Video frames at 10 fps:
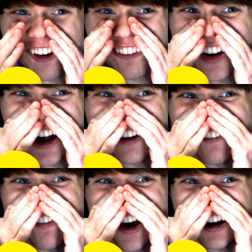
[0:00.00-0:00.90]
my,
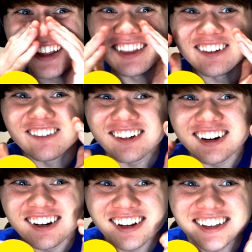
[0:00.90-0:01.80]
what in the
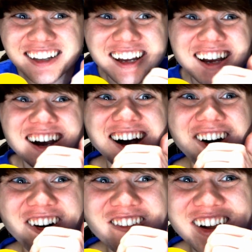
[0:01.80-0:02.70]
world?
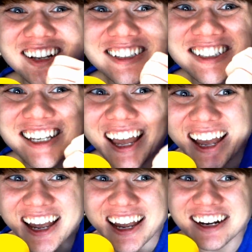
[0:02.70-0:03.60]
Oh my,
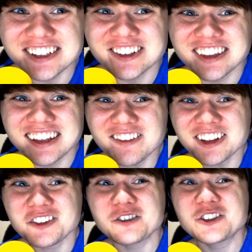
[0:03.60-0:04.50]
dang, dude. They
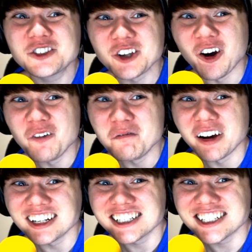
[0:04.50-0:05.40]
went through so
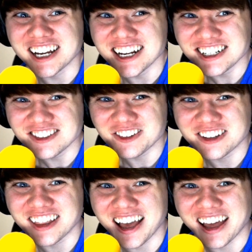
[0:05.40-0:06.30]
much change through that.